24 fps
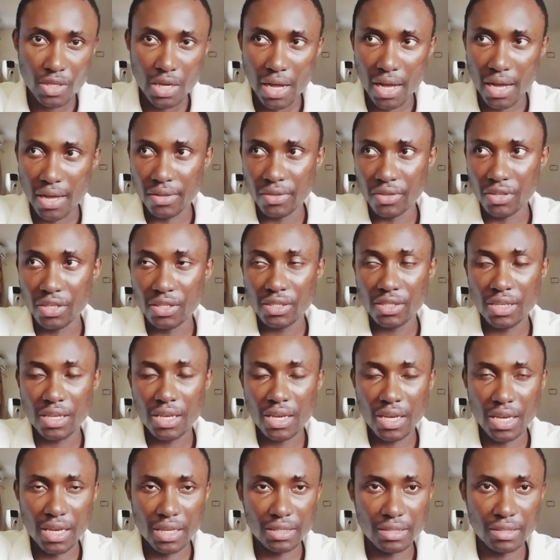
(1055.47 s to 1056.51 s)
and these
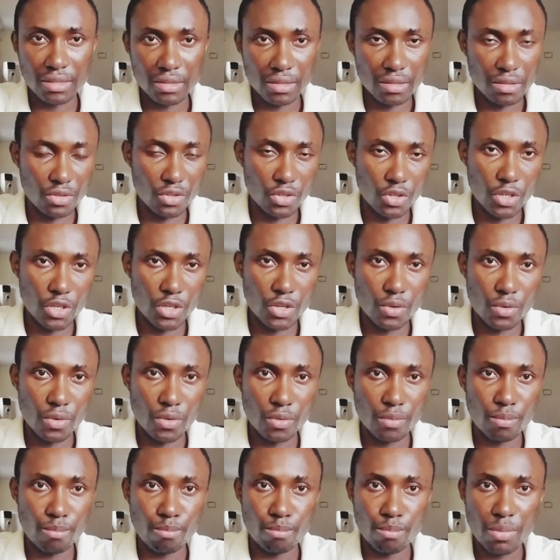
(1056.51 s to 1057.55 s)
kids you, you
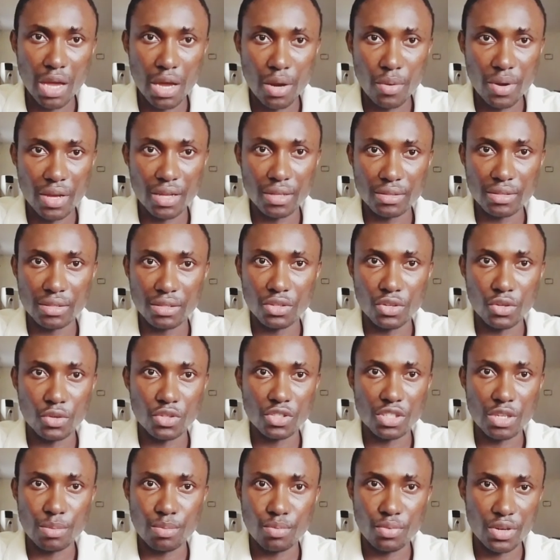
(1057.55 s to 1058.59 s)
know parents you know
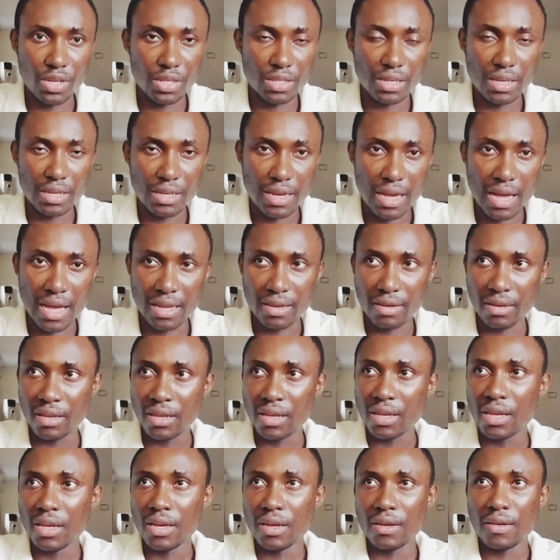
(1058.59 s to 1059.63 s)
separated and
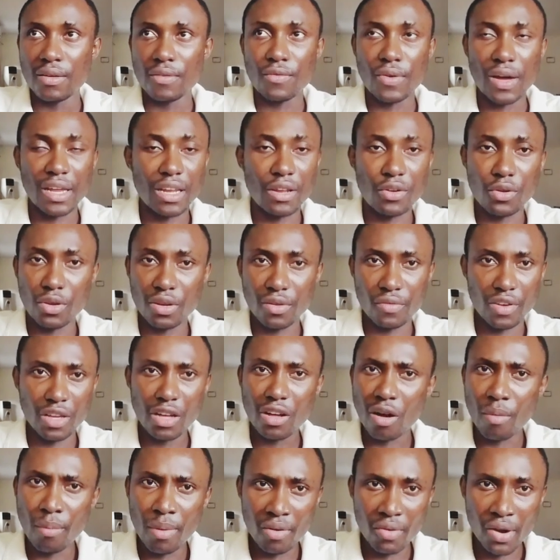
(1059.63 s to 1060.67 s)
father don't even
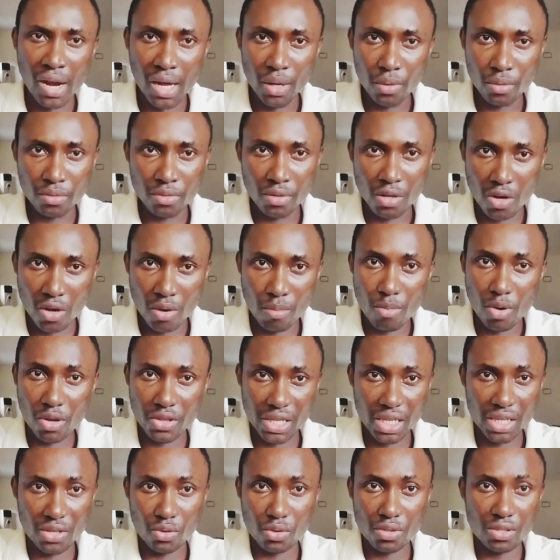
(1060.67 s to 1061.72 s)
come around or
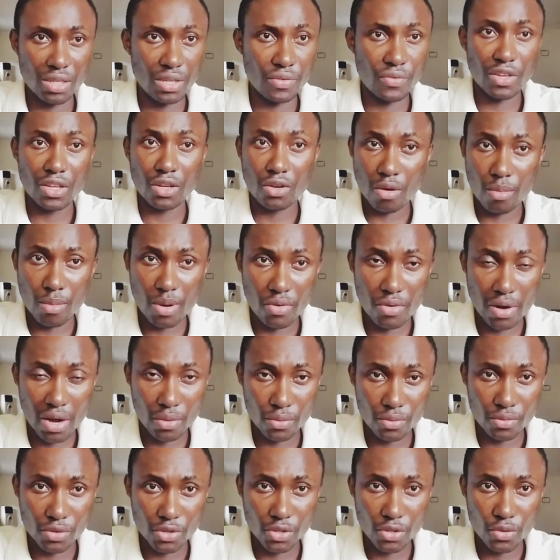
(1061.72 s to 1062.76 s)
mother don't even come
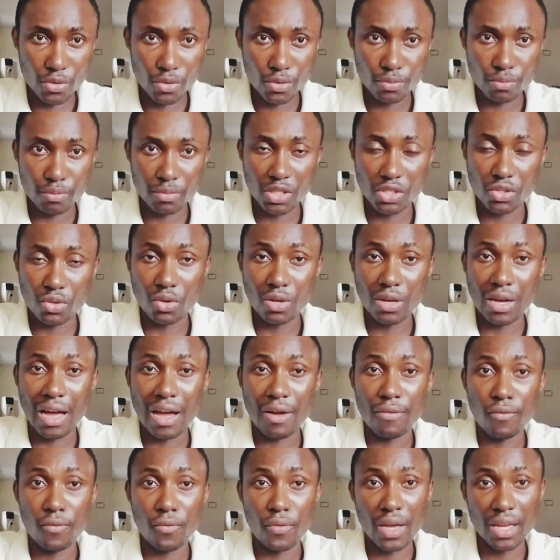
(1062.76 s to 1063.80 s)
around you know it's gonna
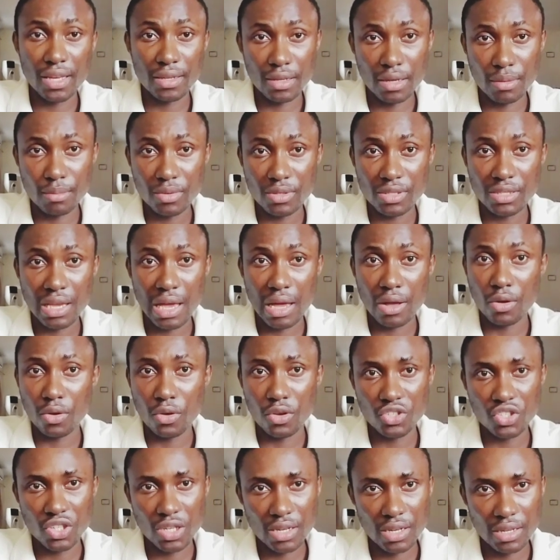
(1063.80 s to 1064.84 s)
affect them
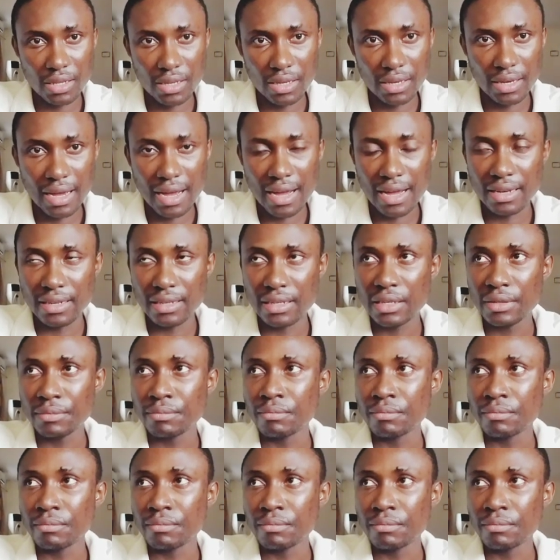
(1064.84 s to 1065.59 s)
psychologically and